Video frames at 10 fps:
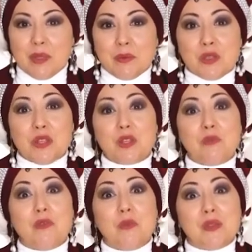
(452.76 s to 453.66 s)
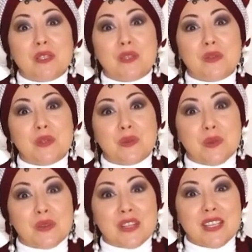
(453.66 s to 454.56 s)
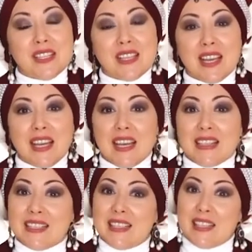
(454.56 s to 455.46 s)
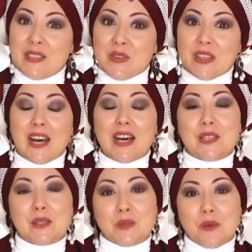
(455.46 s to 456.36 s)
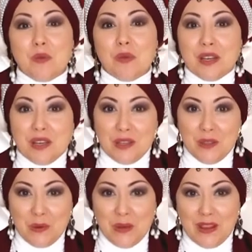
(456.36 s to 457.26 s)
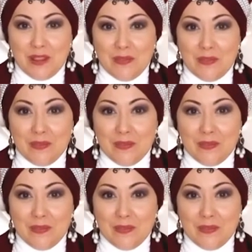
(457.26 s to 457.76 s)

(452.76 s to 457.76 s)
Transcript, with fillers: And you need a special ritual to attract it into your life.